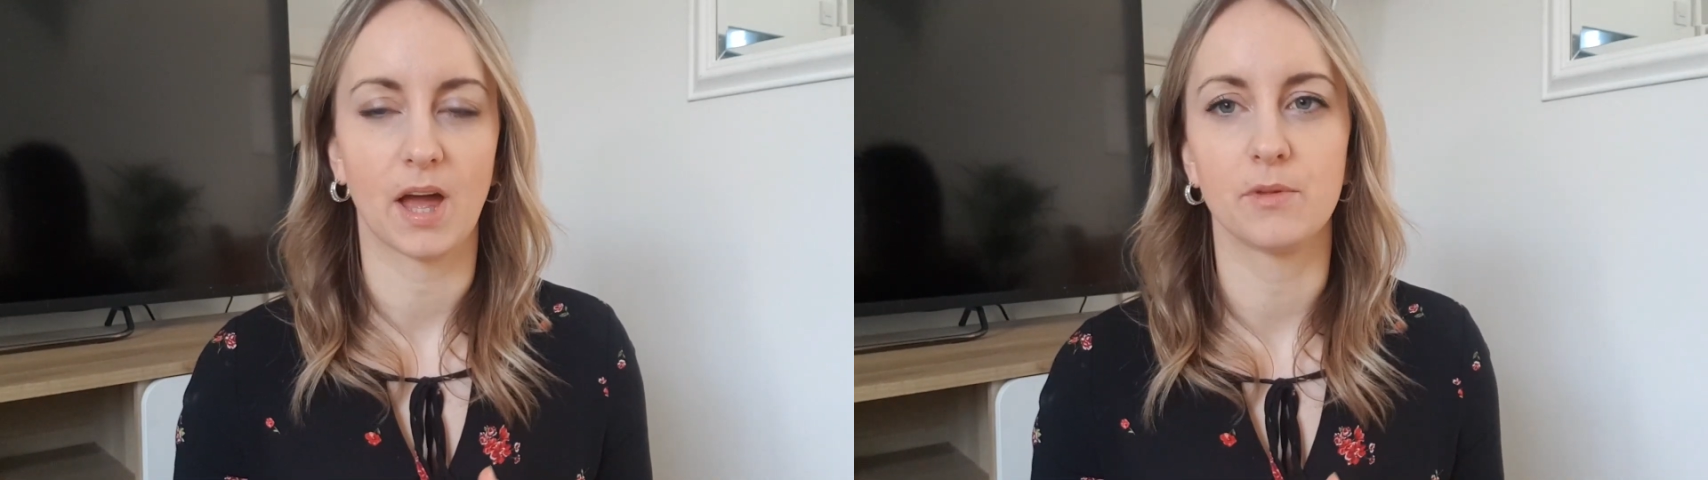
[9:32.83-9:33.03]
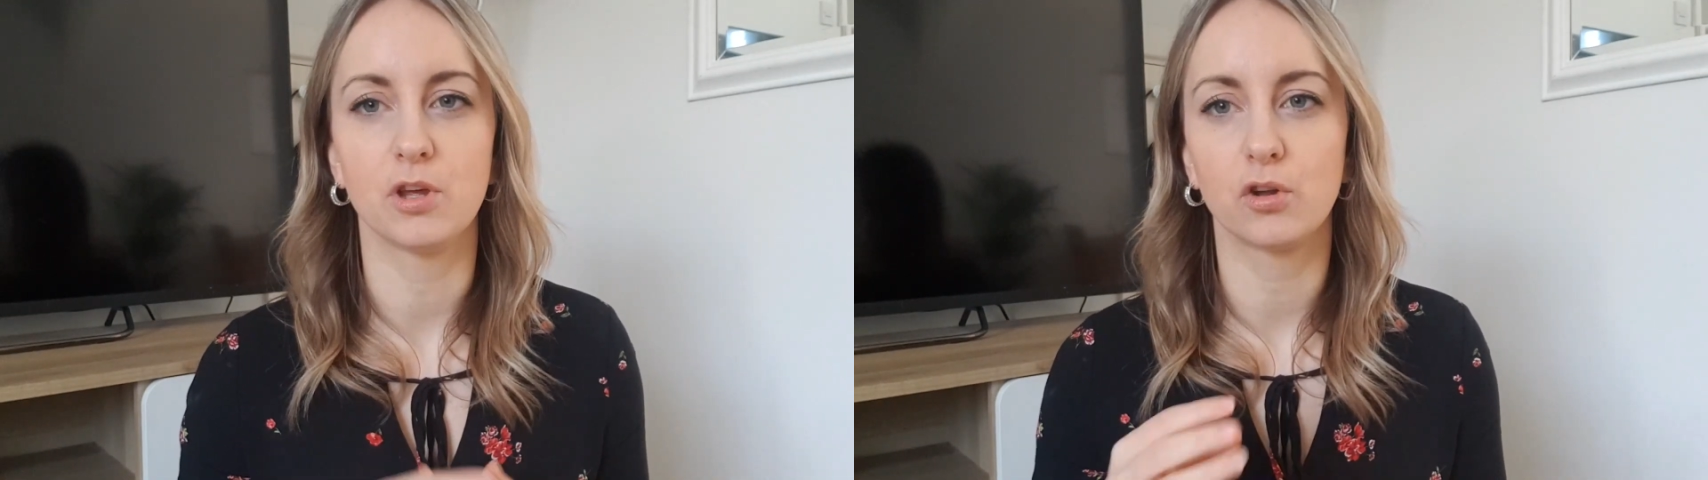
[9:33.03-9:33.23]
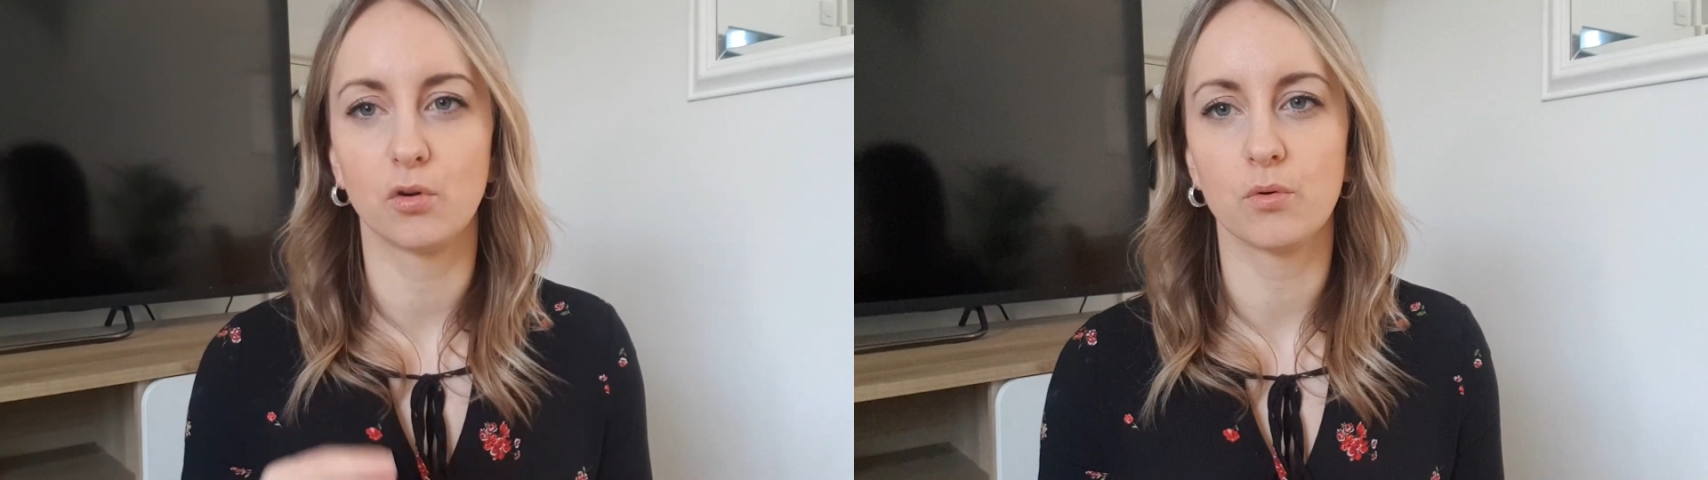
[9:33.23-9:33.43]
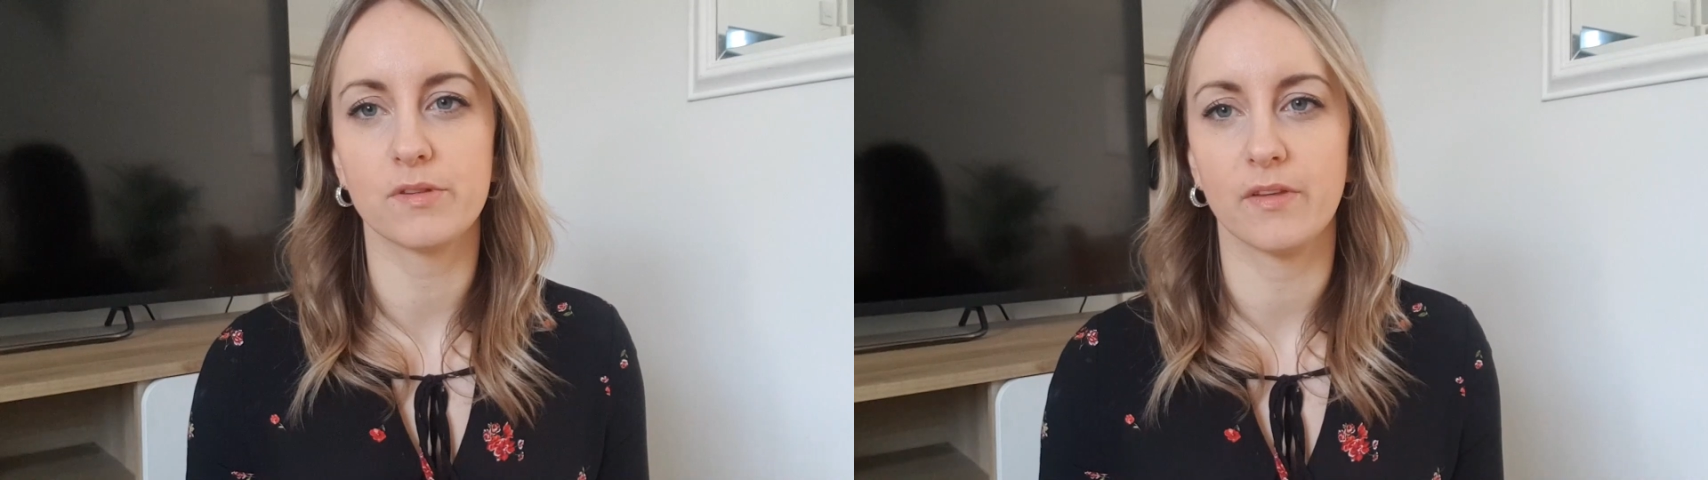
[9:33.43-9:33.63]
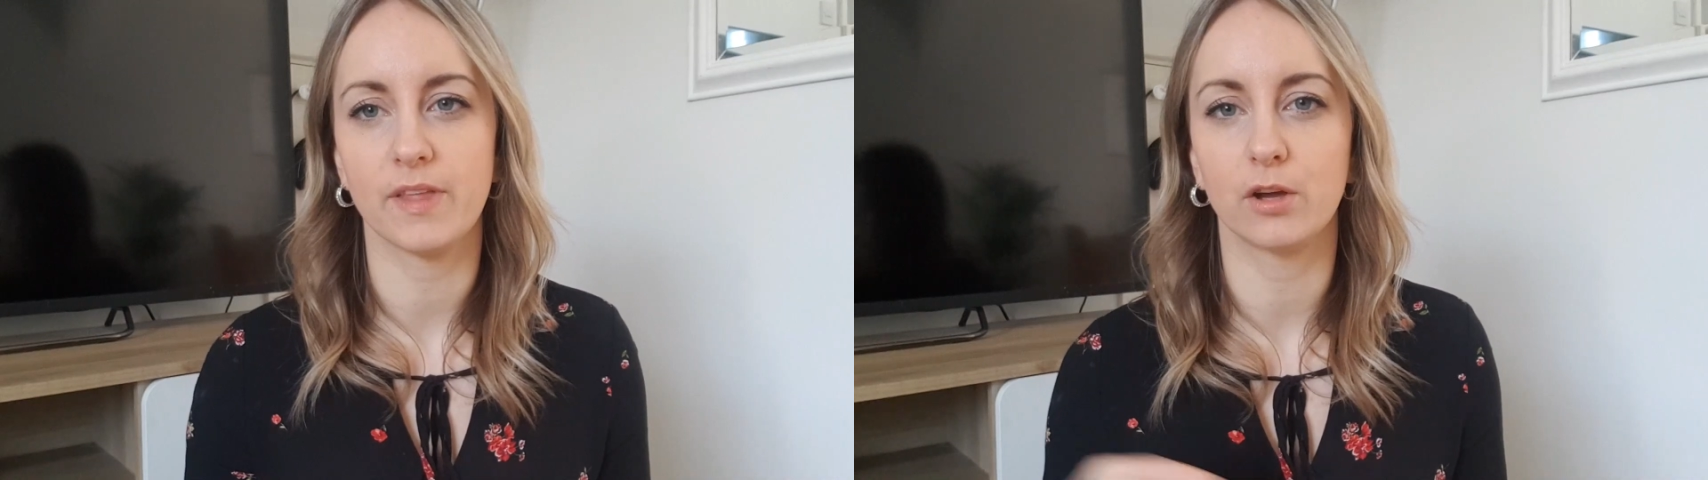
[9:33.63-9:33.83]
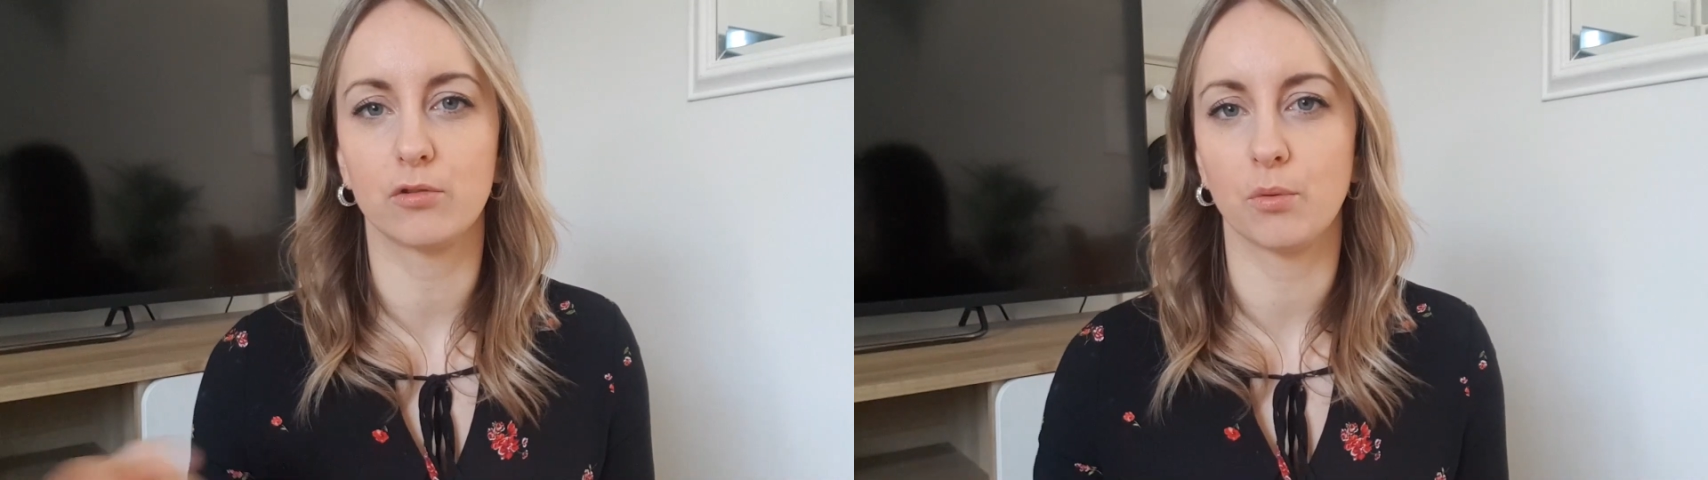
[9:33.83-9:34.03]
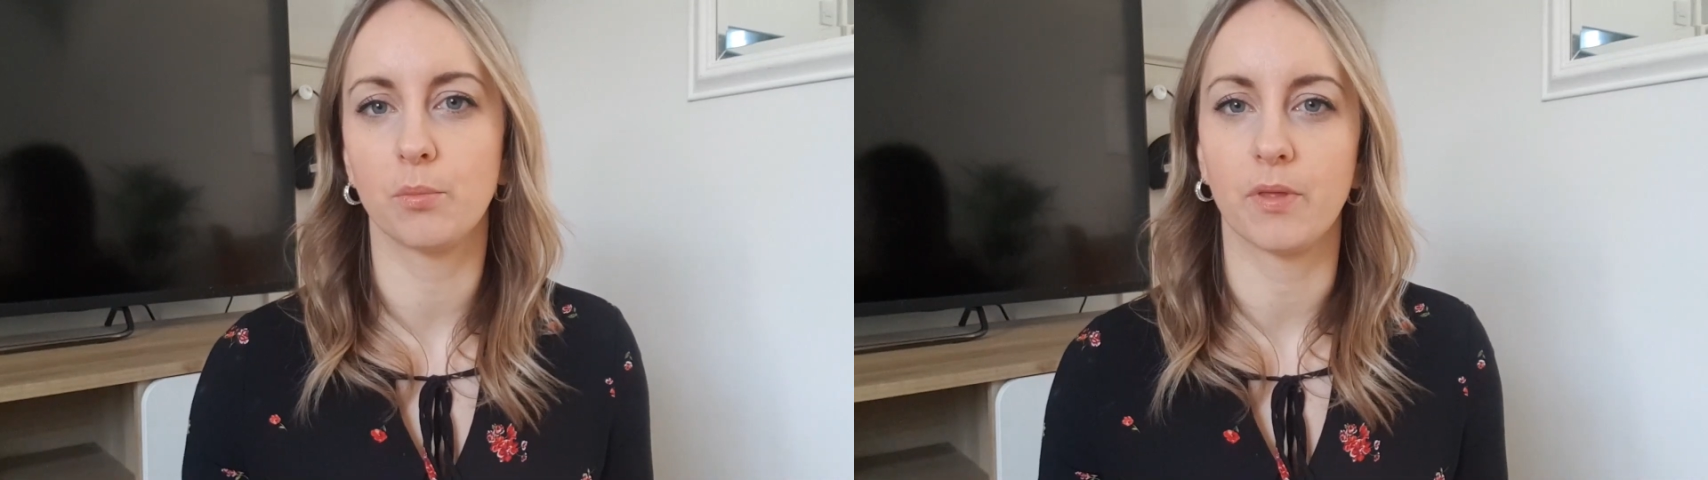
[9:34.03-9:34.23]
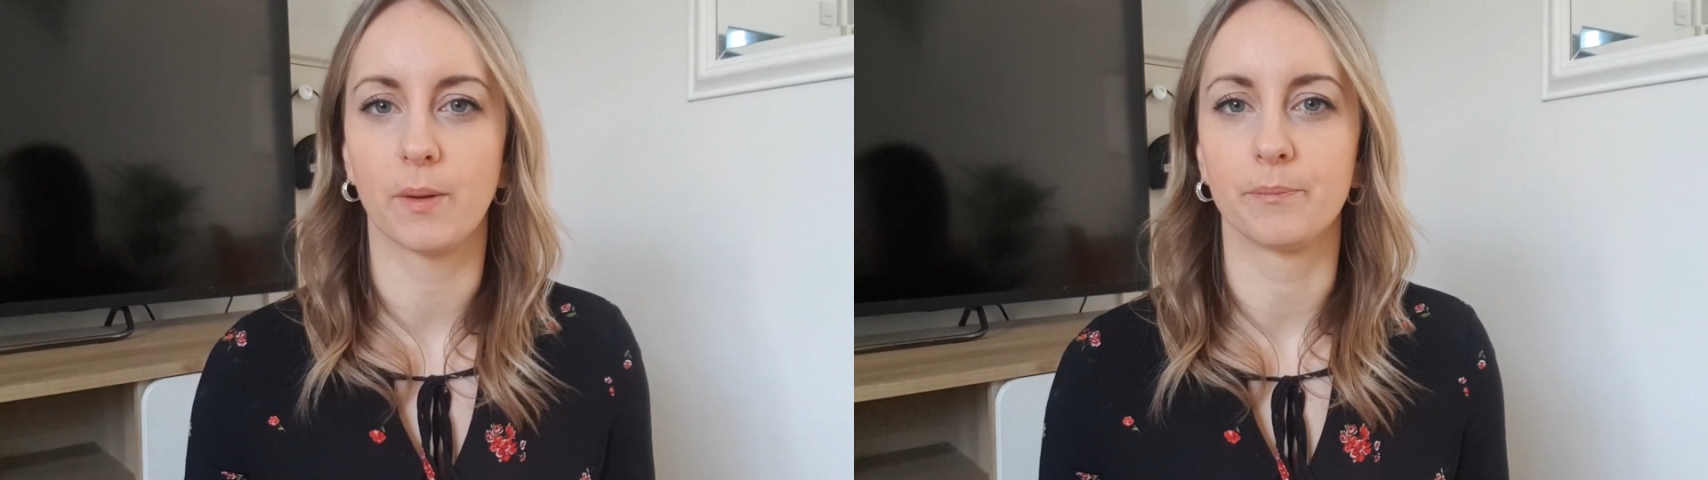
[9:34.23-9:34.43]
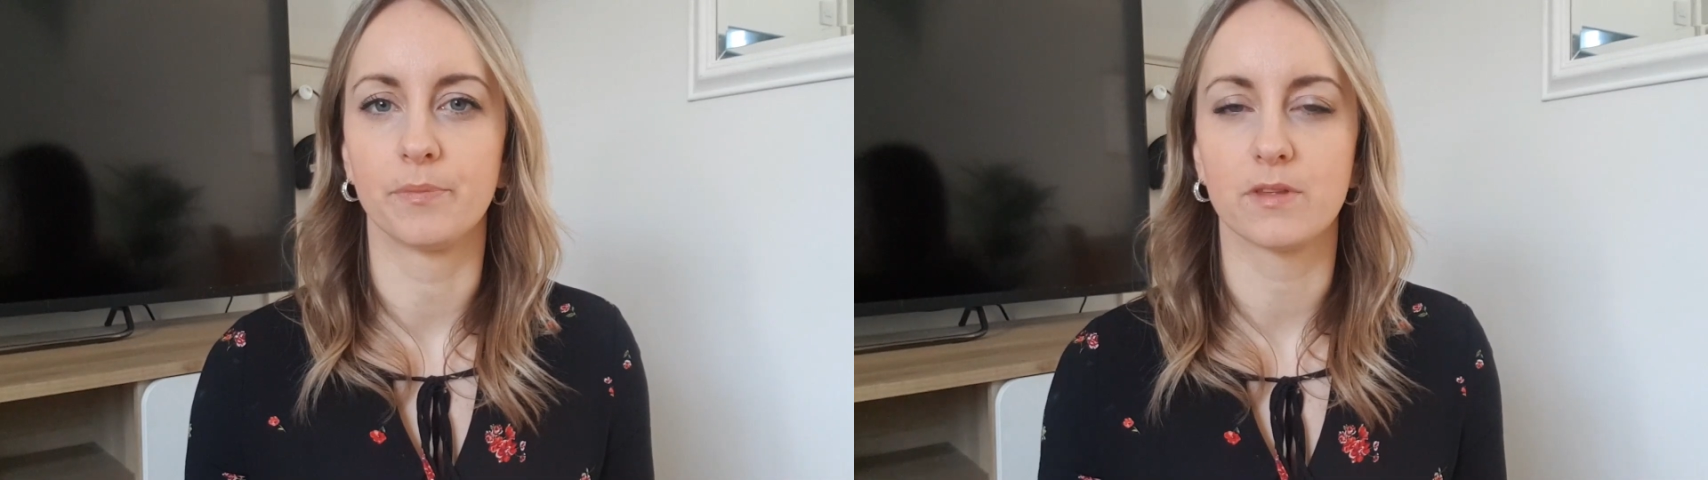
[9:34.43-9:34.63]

And you can also then group them.